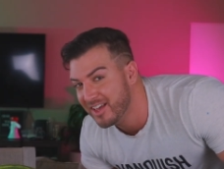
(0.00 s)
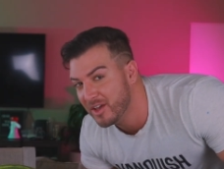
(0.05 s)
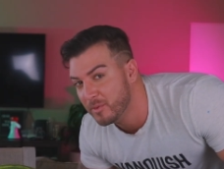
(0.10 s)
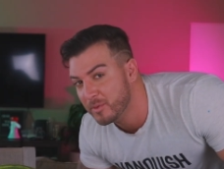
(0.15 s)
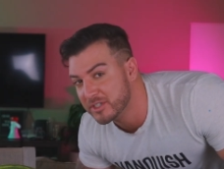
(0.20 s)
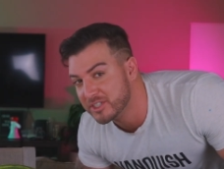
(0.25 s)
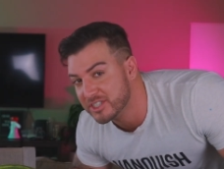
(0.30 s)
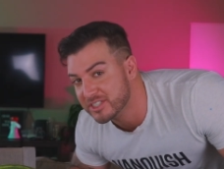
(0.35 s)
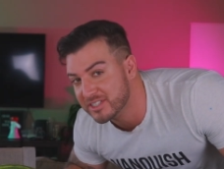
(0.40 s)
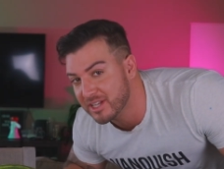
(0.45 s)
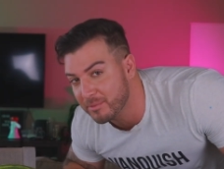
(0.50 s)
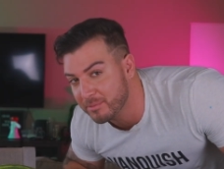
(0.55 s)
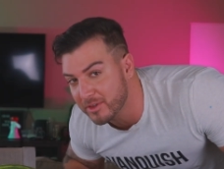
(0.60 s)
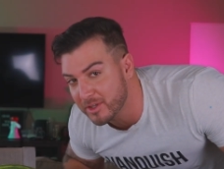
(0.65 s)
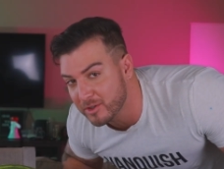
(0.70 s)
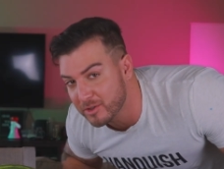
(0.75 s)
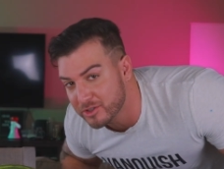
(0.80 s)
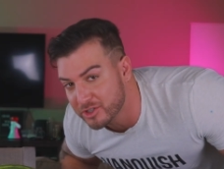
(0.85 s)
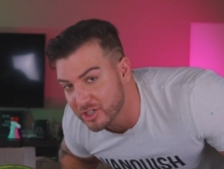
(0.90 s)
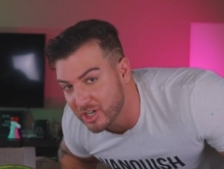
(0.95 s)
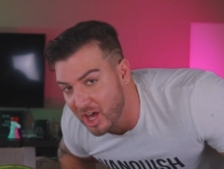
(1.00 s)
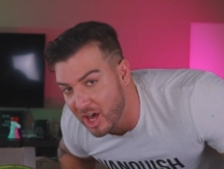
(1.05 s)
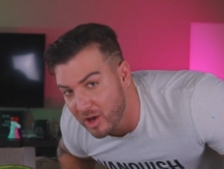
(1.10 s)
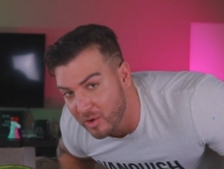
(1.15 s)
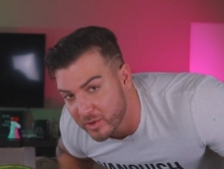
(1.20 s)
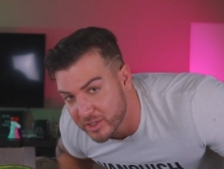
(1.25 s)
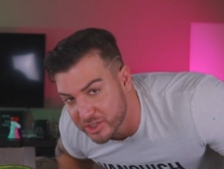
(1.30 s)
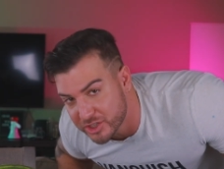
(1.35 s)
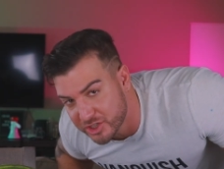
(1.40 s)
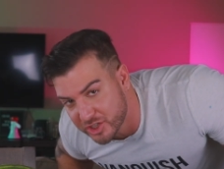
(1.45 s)
which is something you should
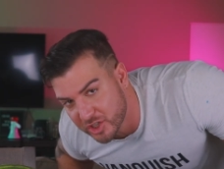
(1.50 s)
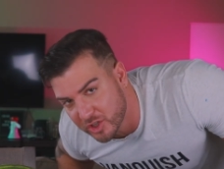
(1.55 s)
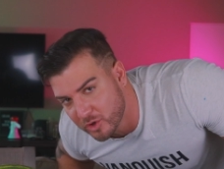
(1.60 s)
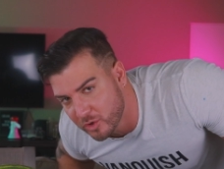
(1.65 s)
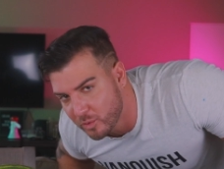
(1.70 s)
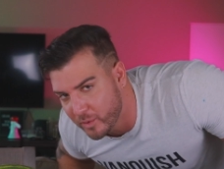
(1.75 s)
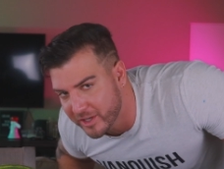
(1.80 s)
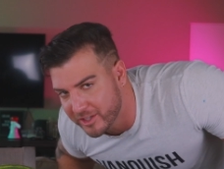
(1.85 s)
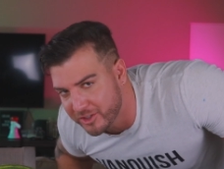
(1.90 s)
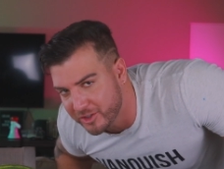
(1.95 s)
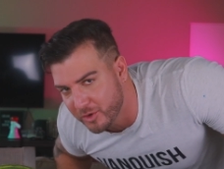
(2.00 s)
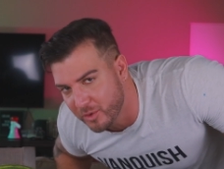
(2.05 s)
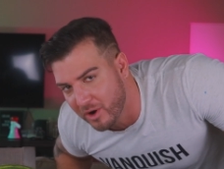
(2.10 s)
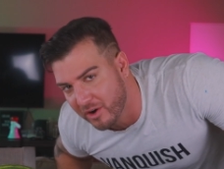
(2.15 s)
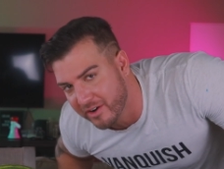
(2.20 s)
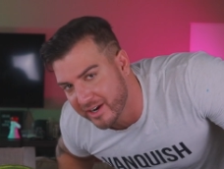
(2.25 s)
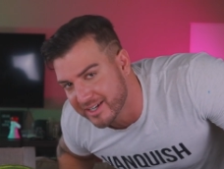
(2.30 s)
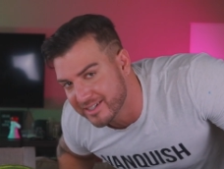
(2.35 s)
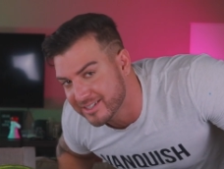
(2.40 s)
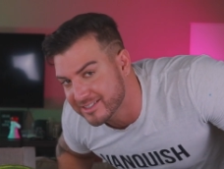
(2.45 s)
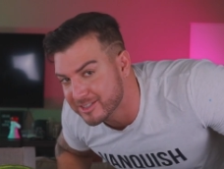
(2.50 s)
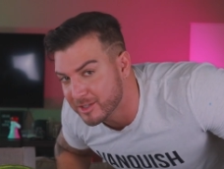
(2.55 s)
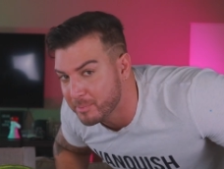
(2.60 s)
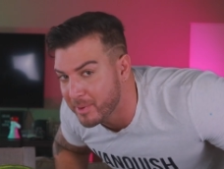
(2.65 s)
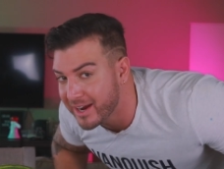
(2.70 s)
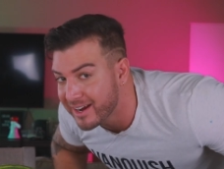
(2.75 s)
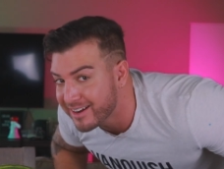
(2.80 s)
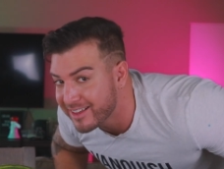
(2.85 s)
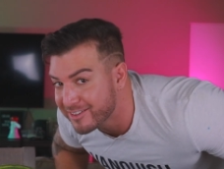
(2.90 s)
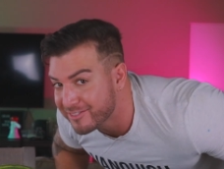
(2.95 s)
always do when you are
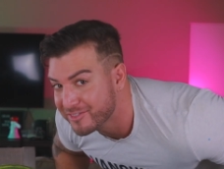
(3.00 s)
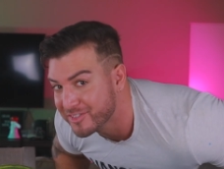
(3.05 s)
anticipating